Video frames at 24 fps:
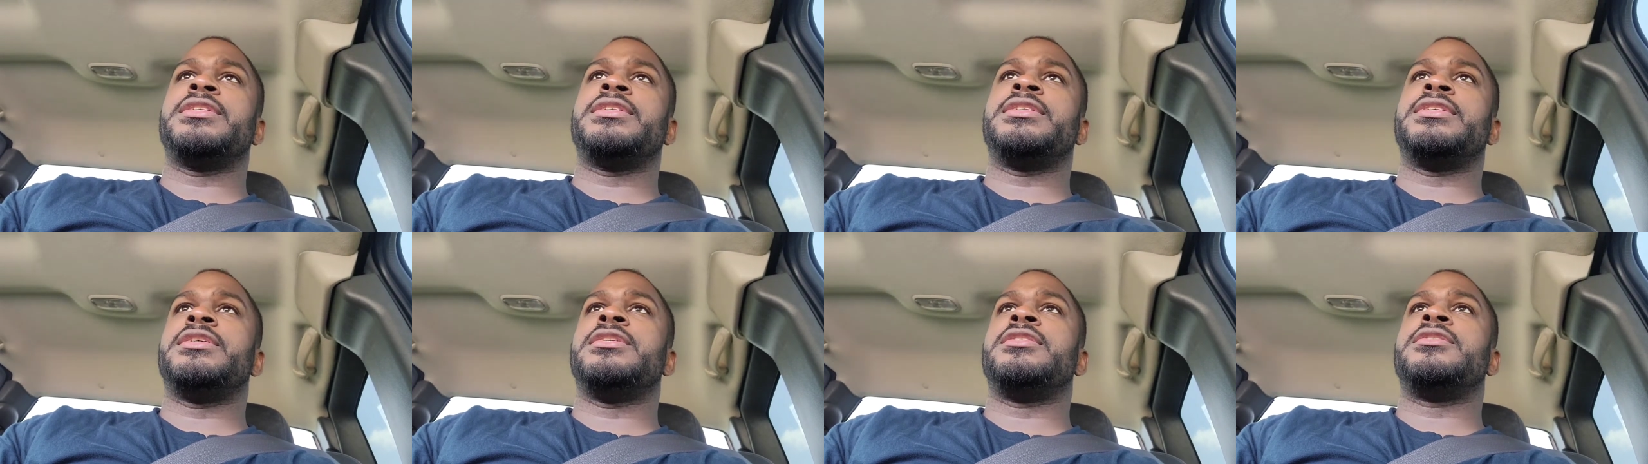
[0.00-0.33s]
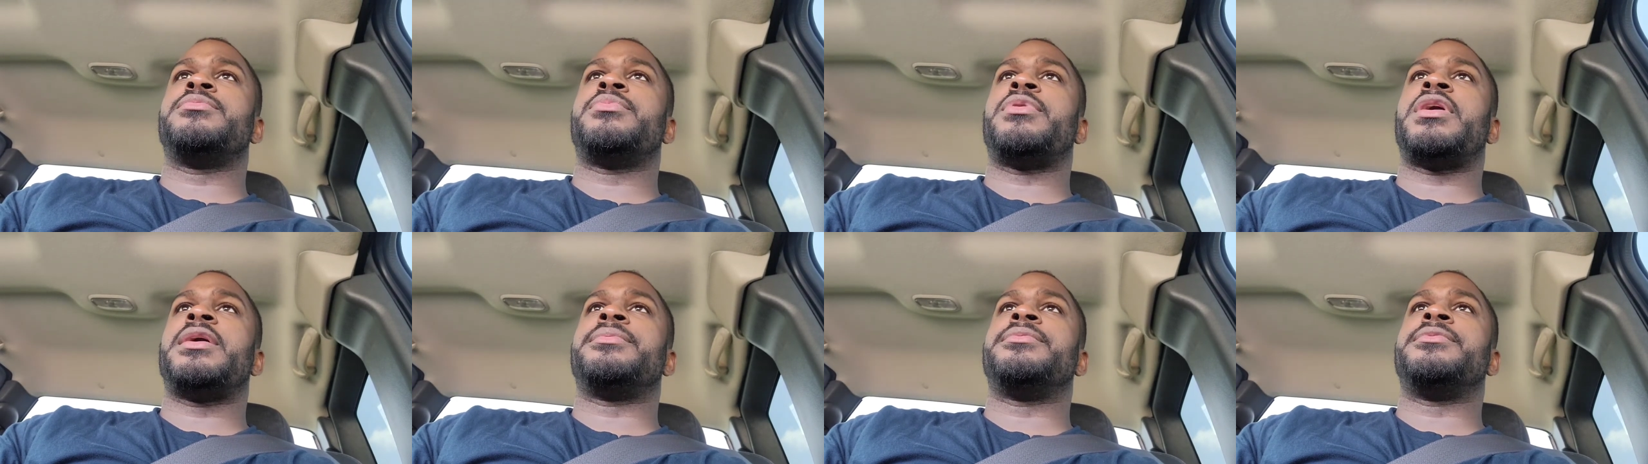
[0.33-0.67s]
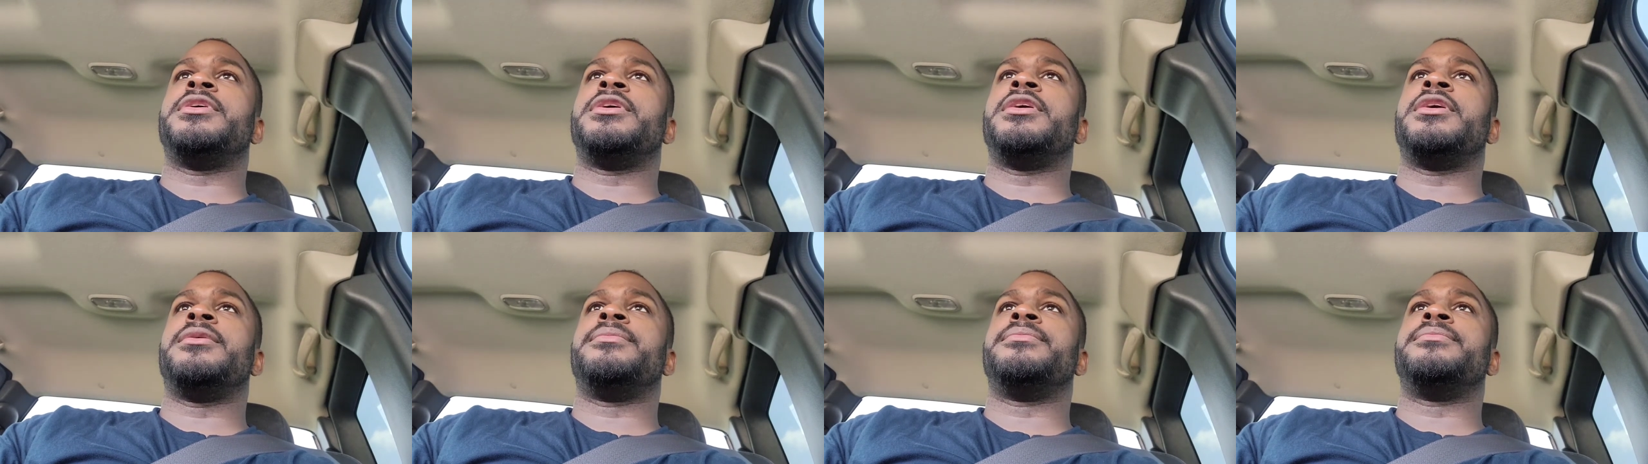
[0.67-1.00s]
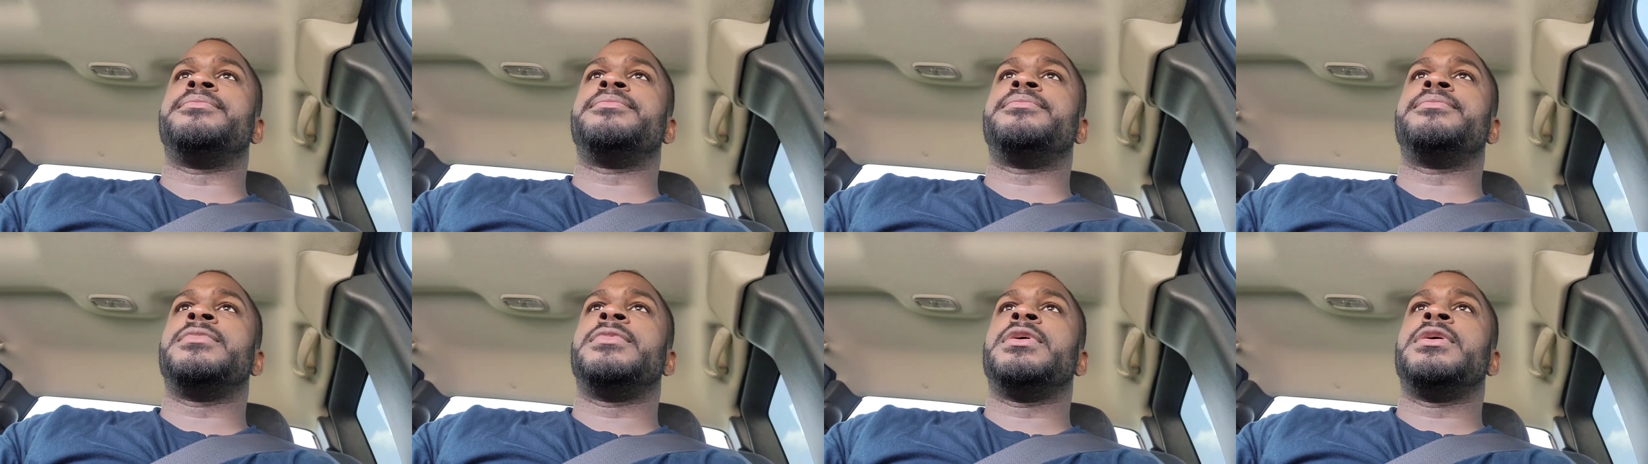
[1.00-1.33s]
seats popped up,
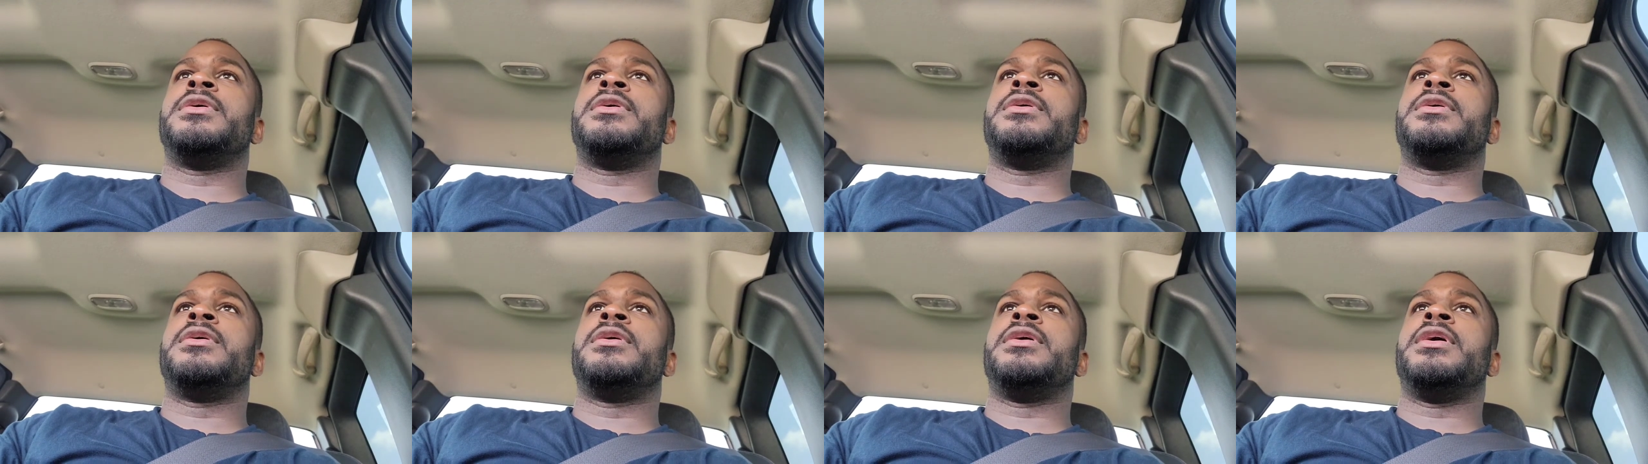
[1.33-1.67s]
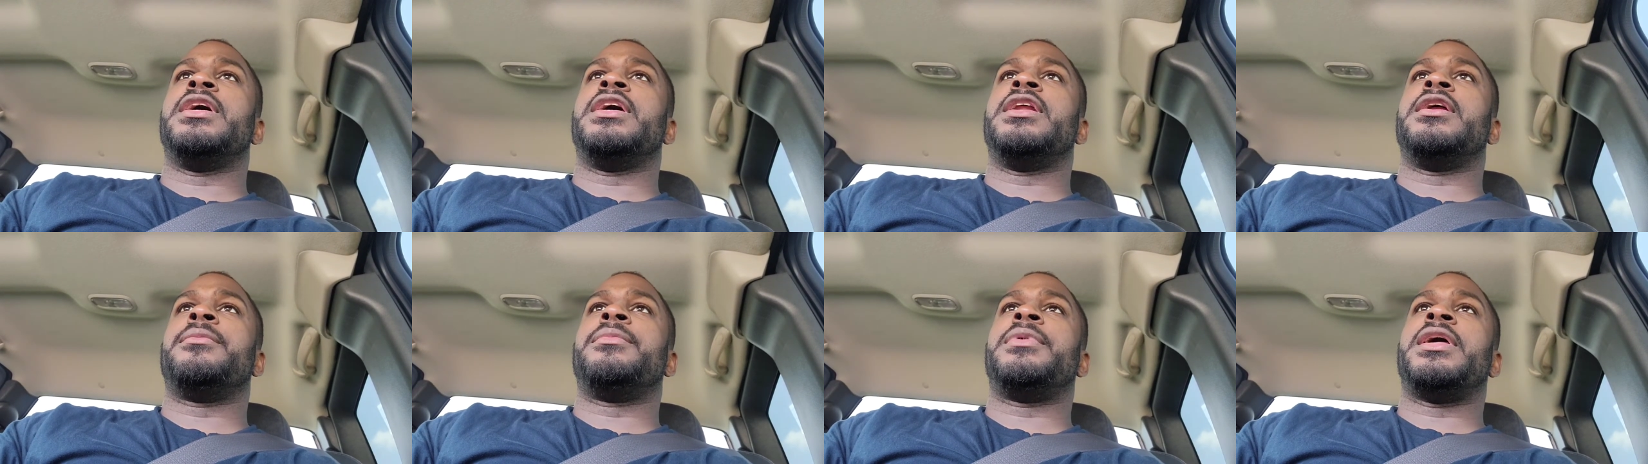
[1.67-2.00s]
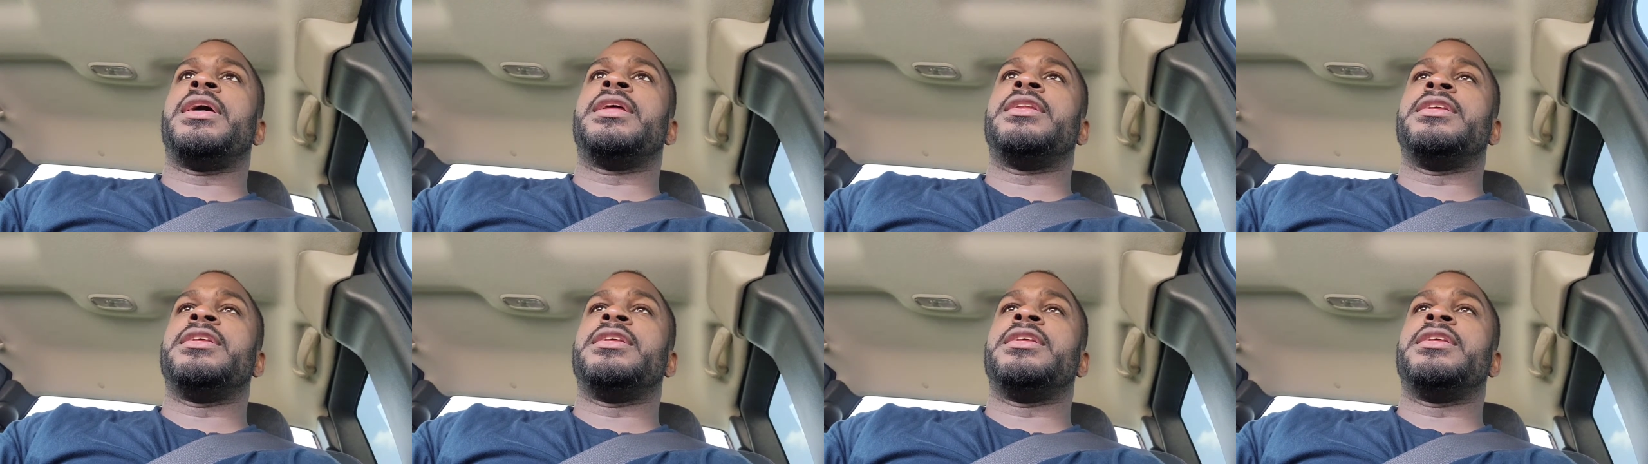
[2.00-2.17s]
and I'm like,